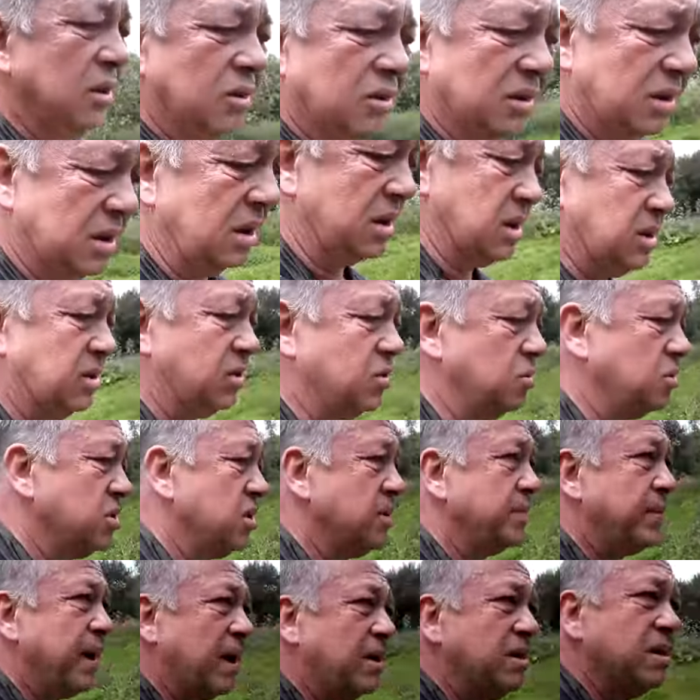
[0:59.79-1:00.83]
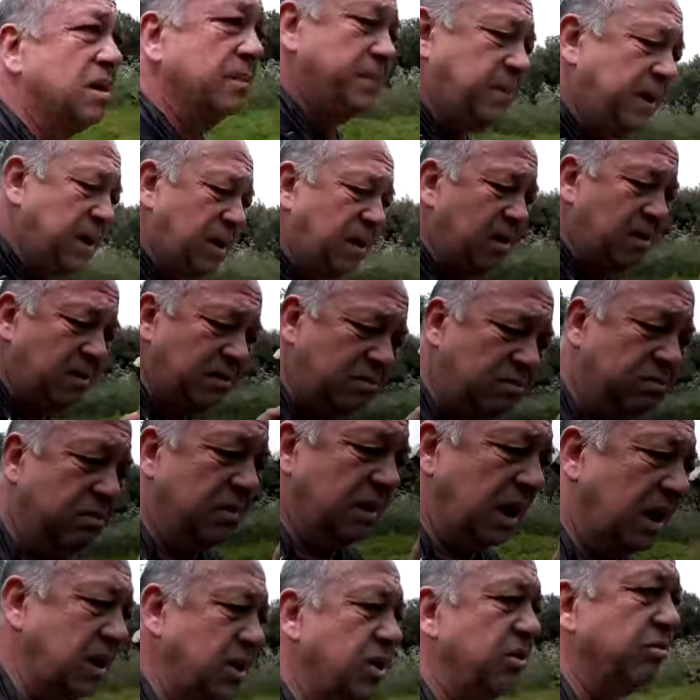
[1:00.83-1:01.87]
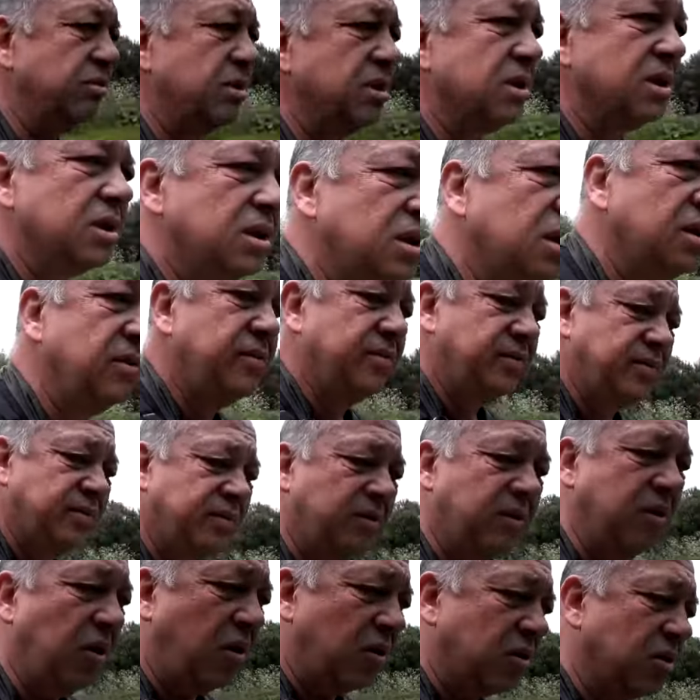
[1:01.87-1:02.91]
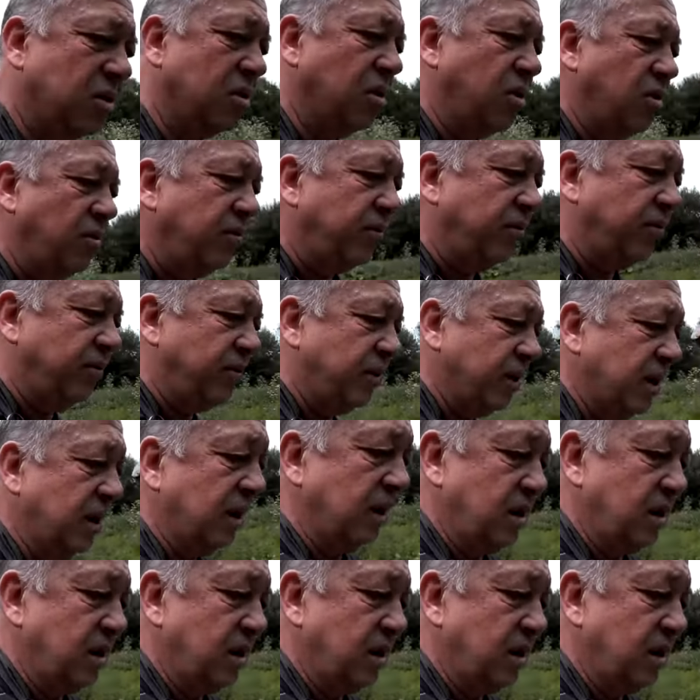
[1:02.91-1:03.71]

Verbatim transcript: Because this is all supposed to be nature reserve, locked off,